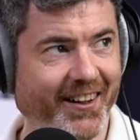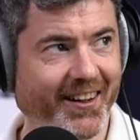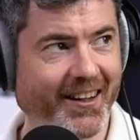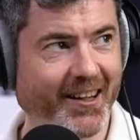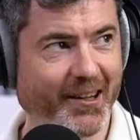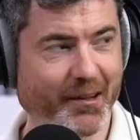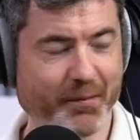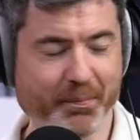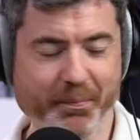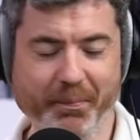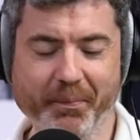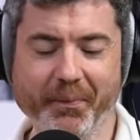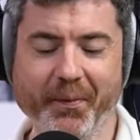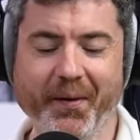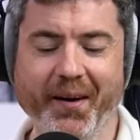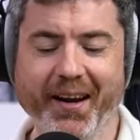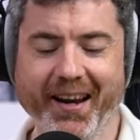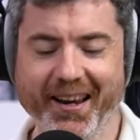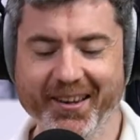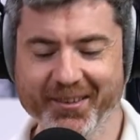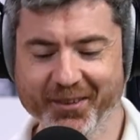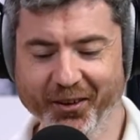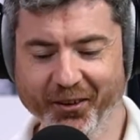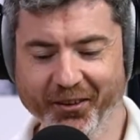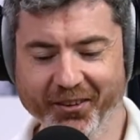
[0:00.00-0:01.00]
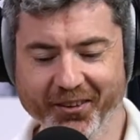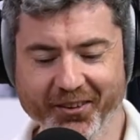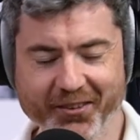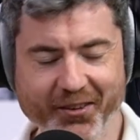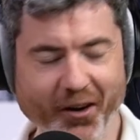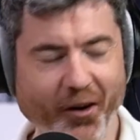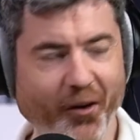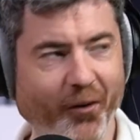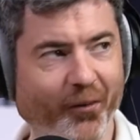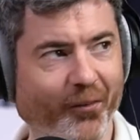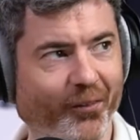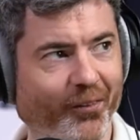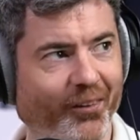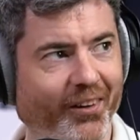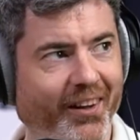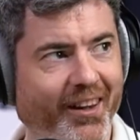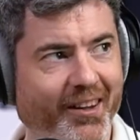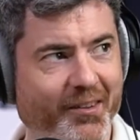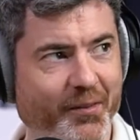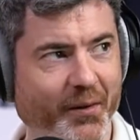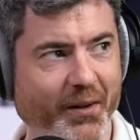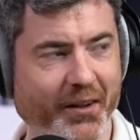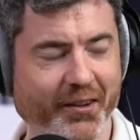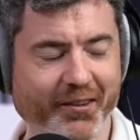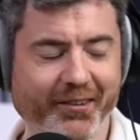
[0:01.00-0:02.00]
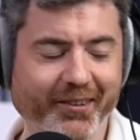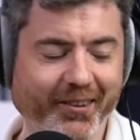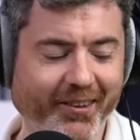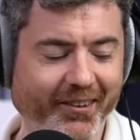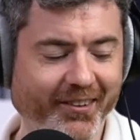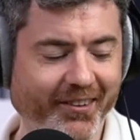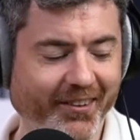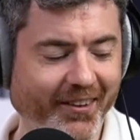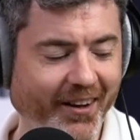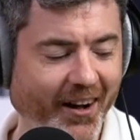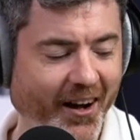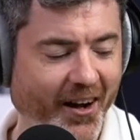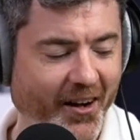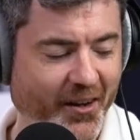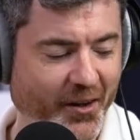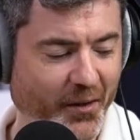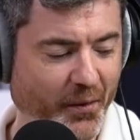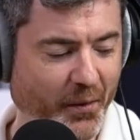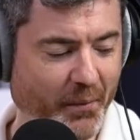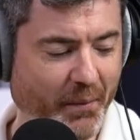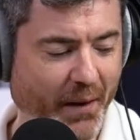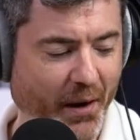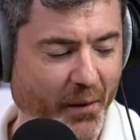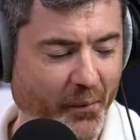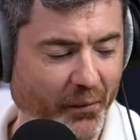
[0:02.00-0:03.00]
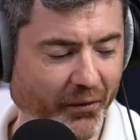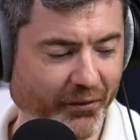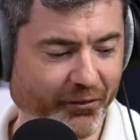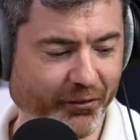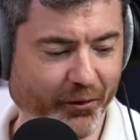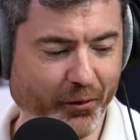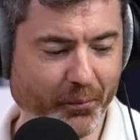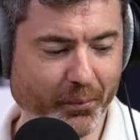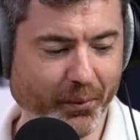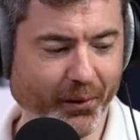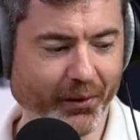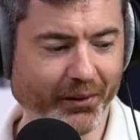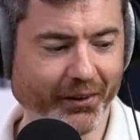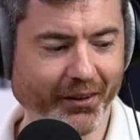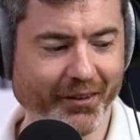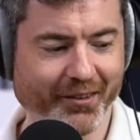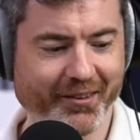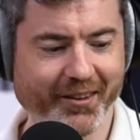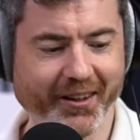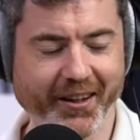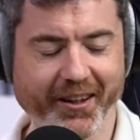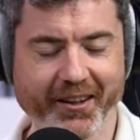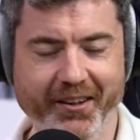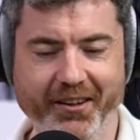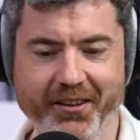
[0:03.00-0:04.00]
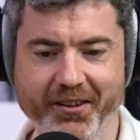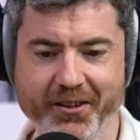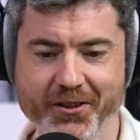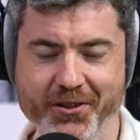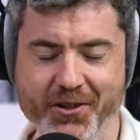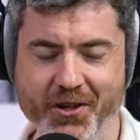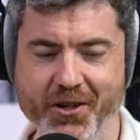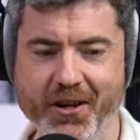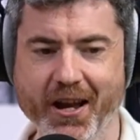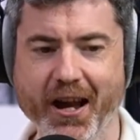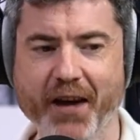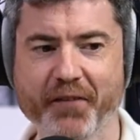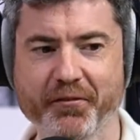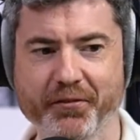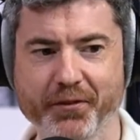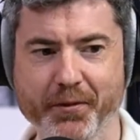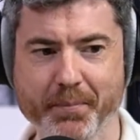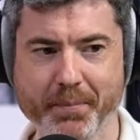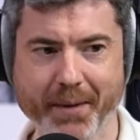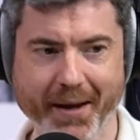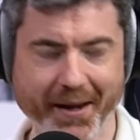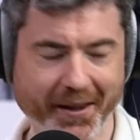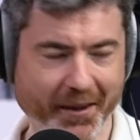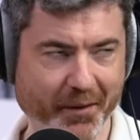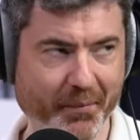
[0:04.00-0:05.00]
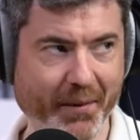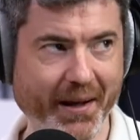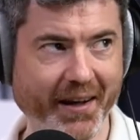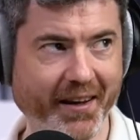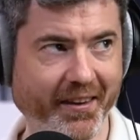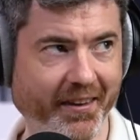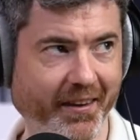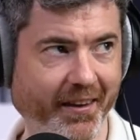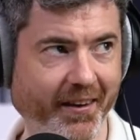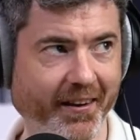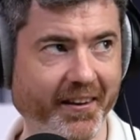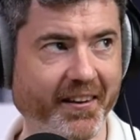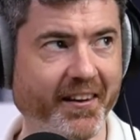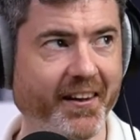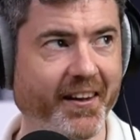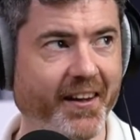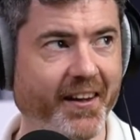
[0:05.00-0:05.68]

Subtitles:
He's he's on the dole. That's what you argue about with footballers, that you shouldn't have to pay them anything.